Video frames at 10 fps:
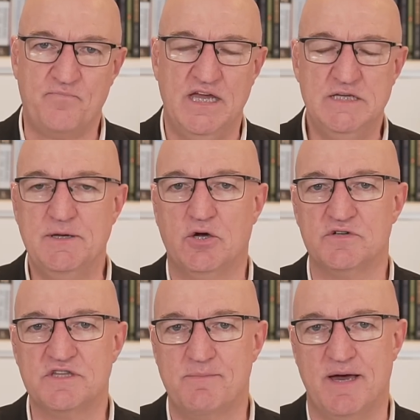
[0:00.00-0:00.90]
It's
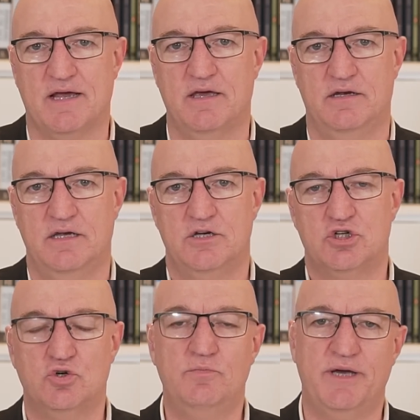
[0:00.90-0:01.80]
because the market
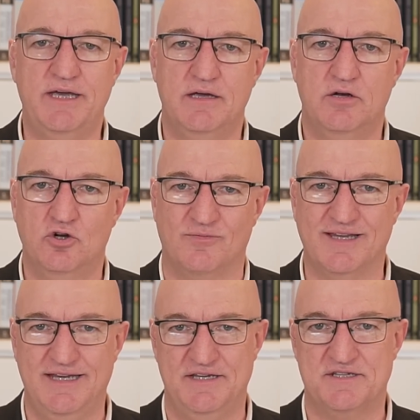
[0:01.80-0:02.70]
should be,
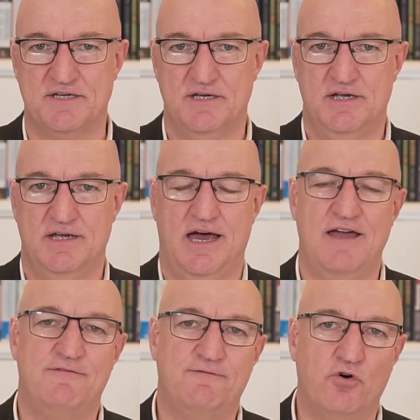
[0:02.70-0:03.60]
normally is,
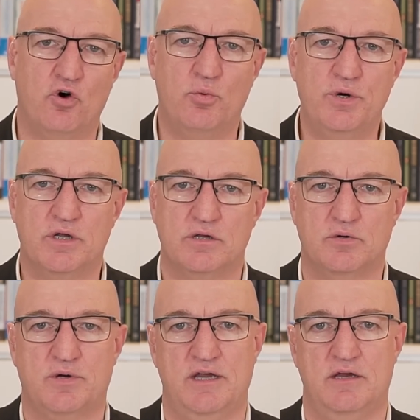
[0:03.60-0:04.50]
a
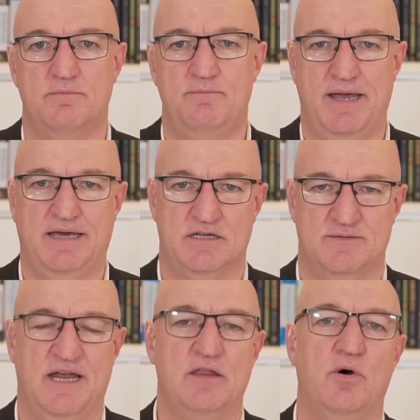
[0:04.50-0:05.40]
forward-looking
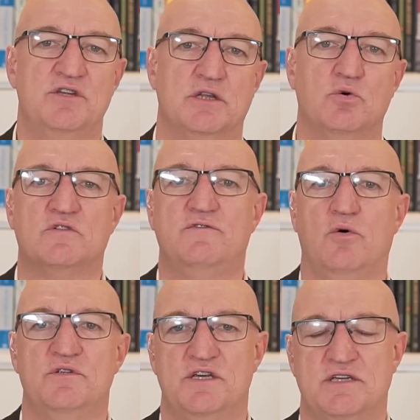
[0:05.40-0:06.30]
mechanism. In other words, it looks
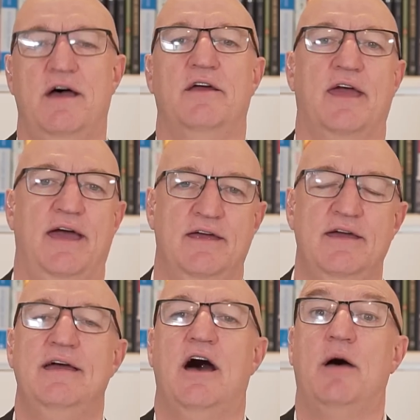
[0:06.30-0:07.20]
forward and says, okay,
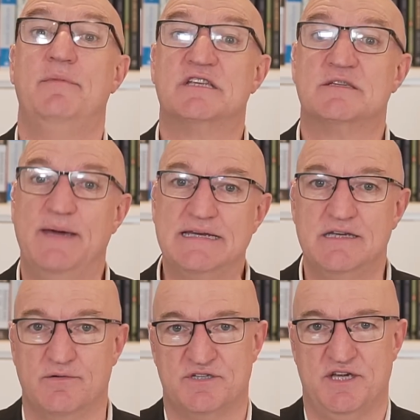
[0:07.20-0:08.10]
I'm
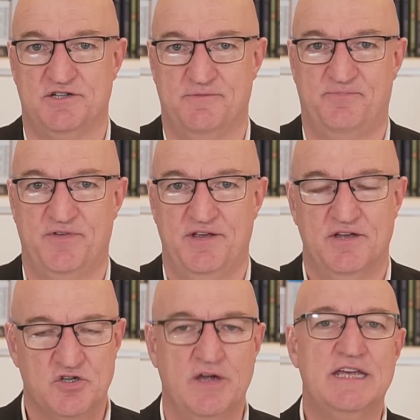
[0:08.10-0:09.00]
expecting a recession.
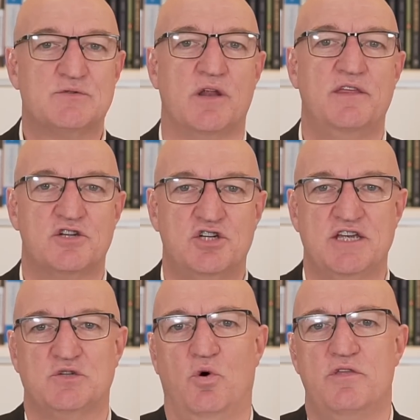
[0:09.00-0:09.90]
So here's what I think
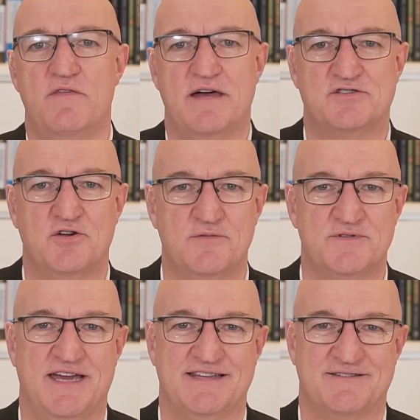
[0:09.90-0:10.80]
shares are worth in that
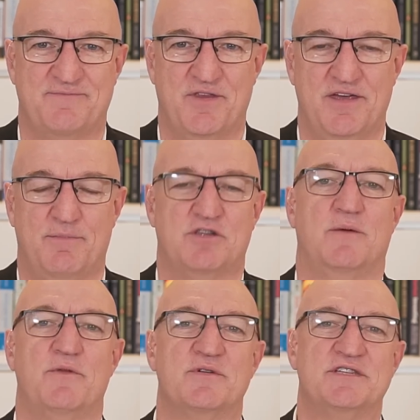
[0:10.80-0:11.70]
circumstance. By the
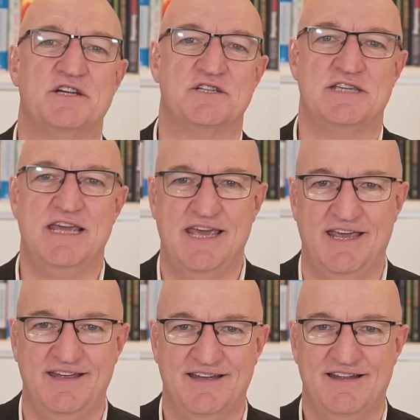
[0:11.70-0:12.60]
time the recession's
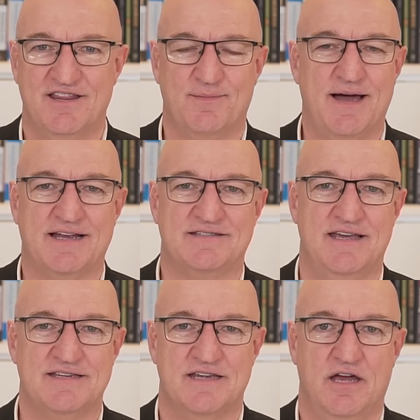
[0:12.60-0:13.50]
here, the market
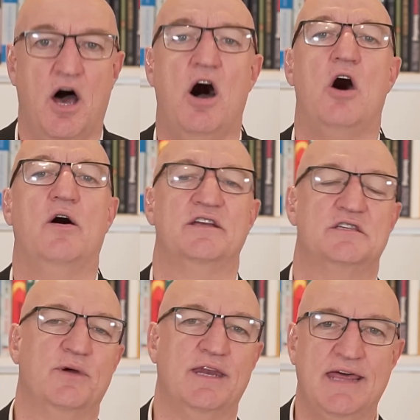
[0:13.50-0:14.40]
says, oh, I can
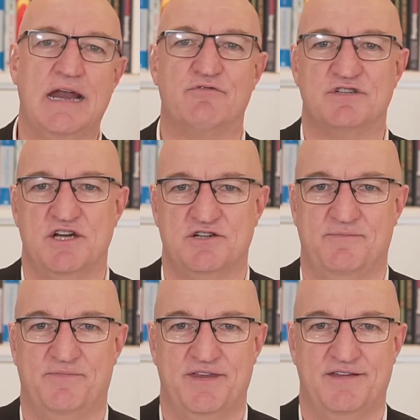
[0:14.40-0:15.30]
see we're gonna get out of recession.
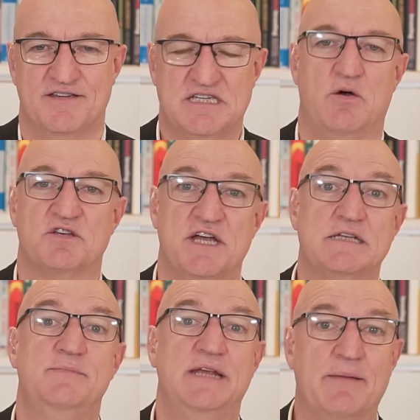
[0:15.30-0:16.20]
So I'll
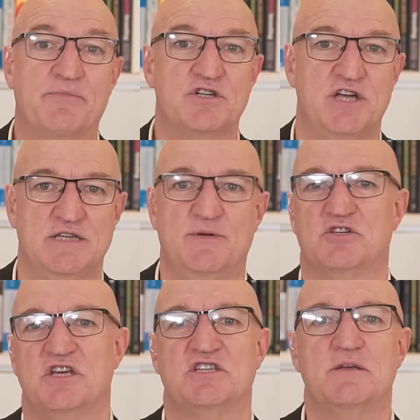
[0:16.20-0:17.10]
start to bid up the shares
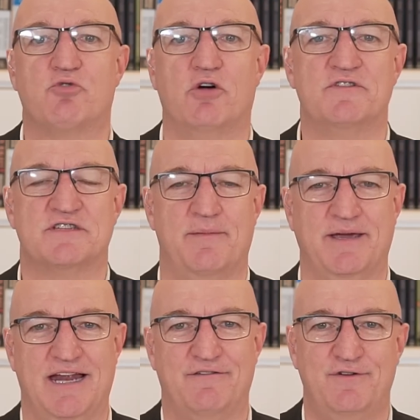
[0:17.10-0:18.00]
because I see profits
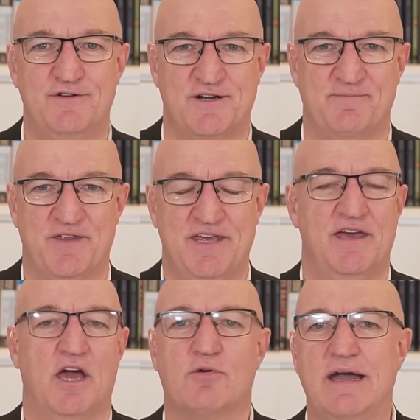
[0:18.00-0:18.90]
coming in our future.
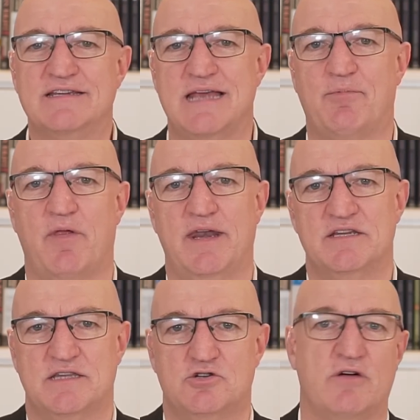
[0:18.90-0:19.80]
A great example of that
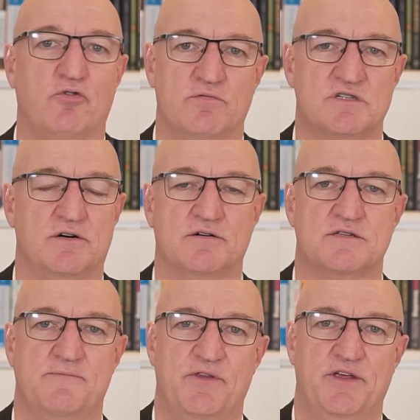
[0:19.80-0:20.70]
is the travel stocks.